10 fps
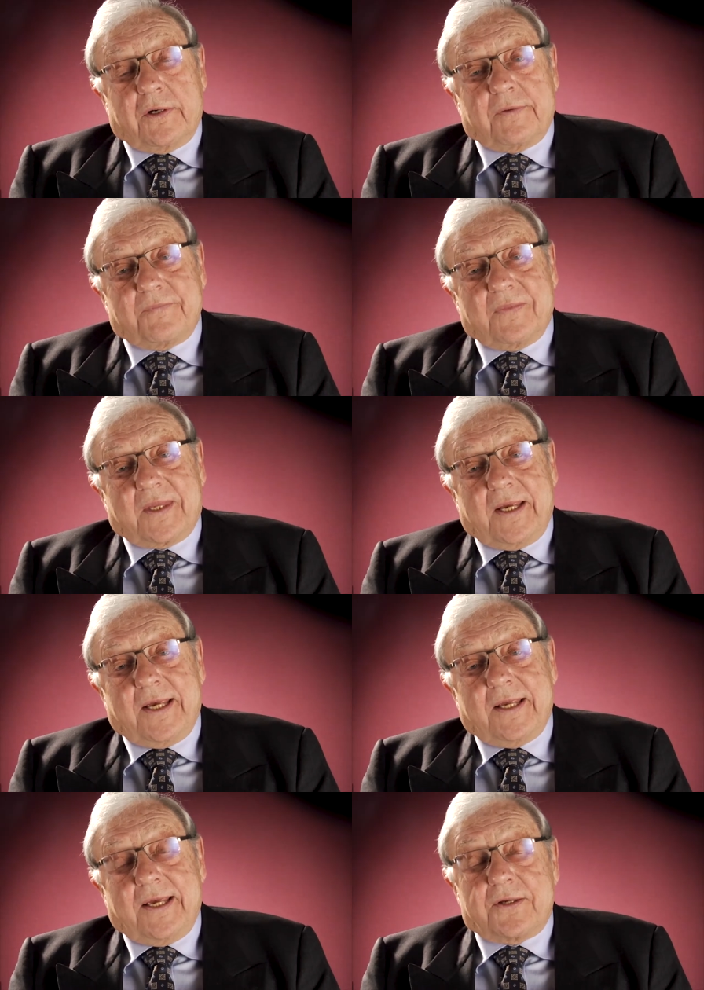and
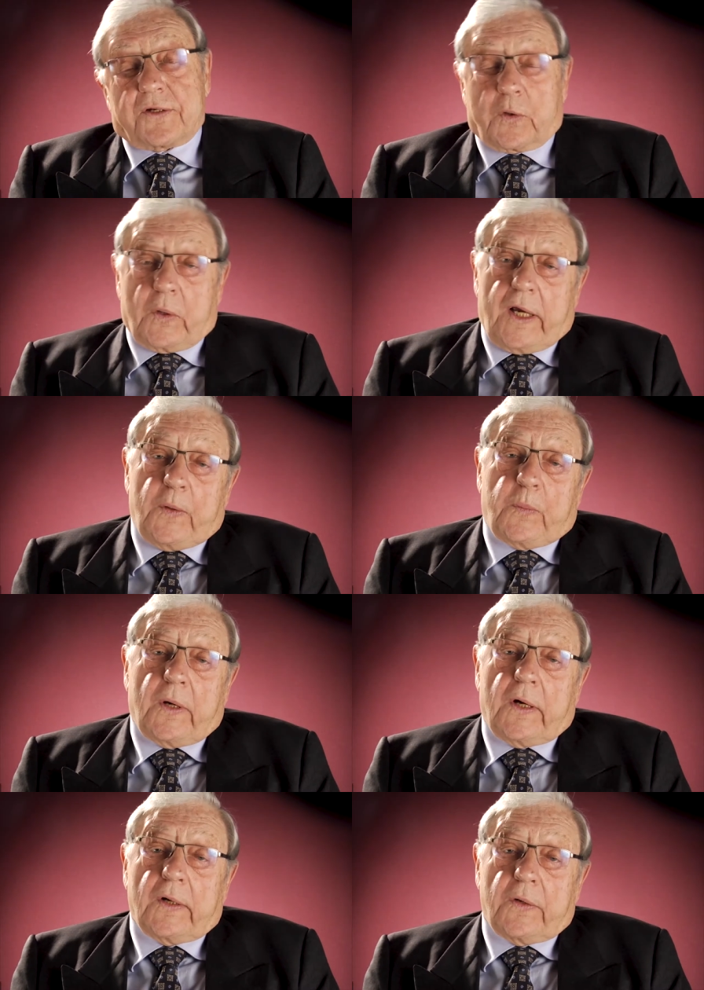as a
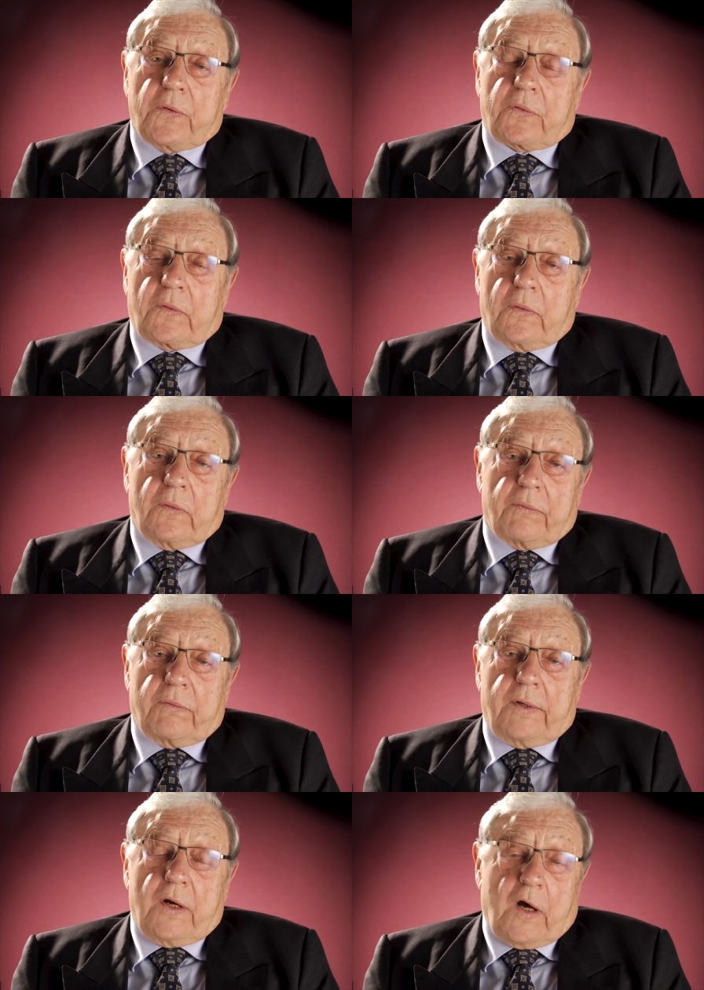grandparent is
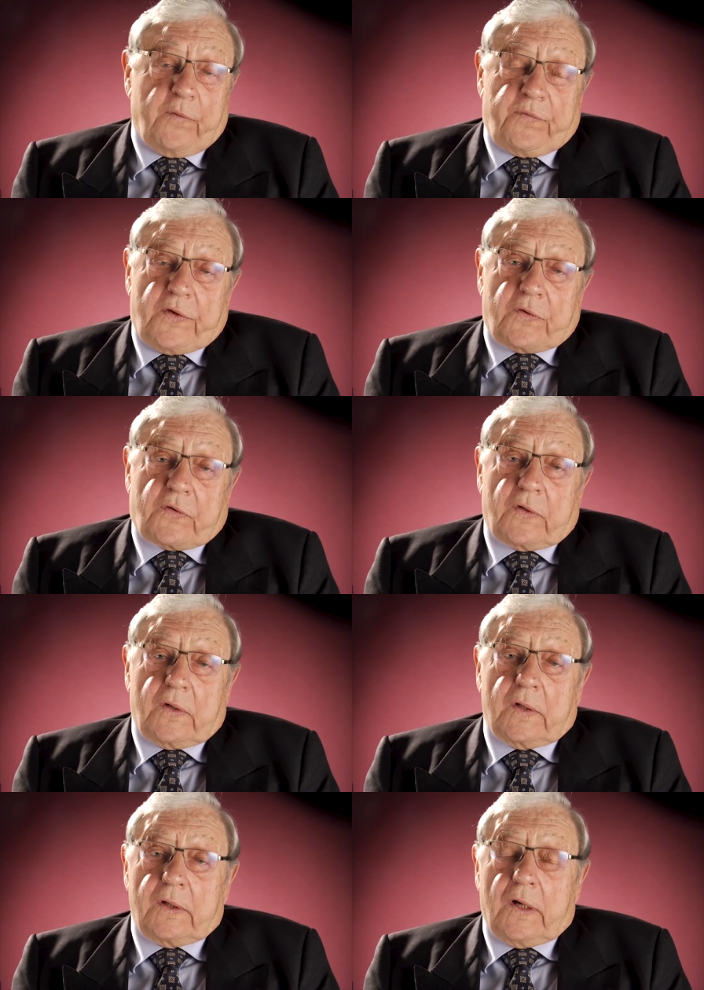the obvious
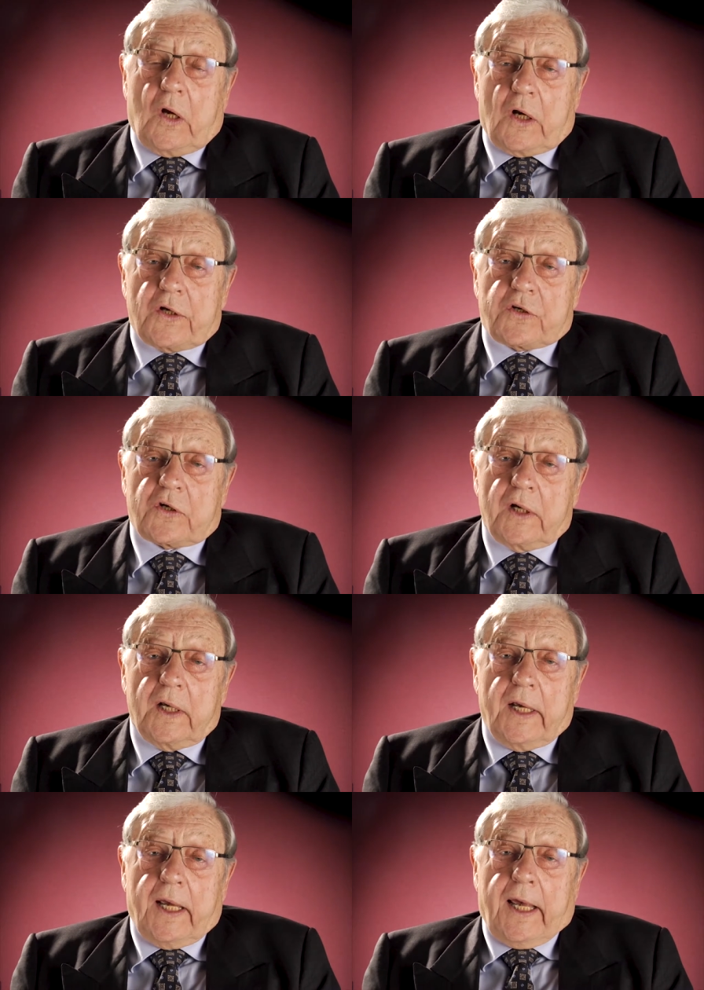knowledge
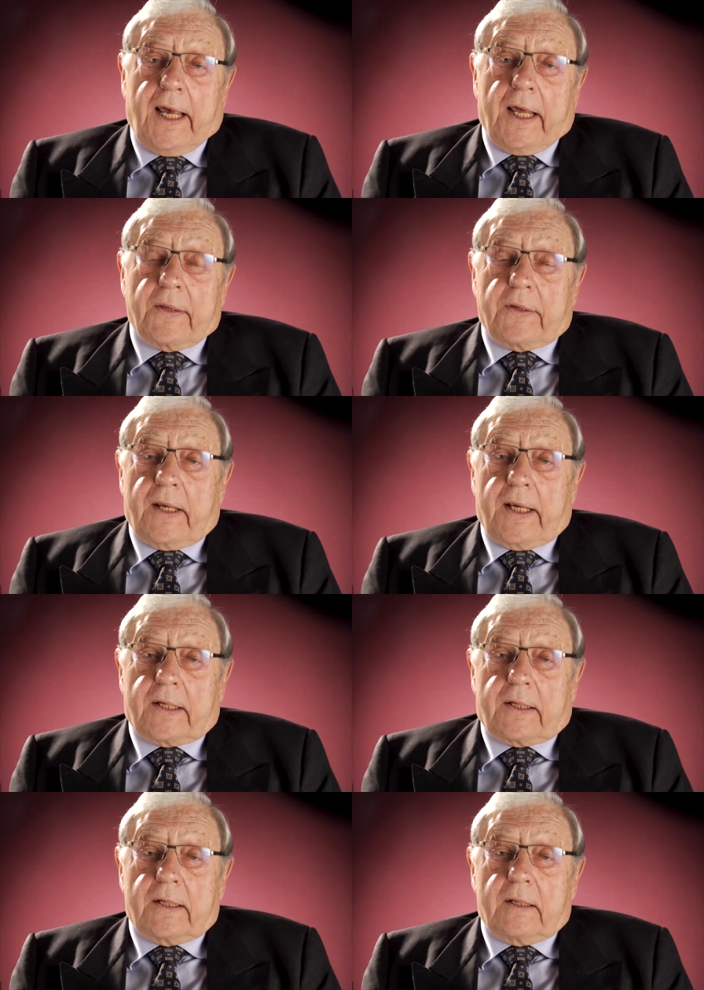that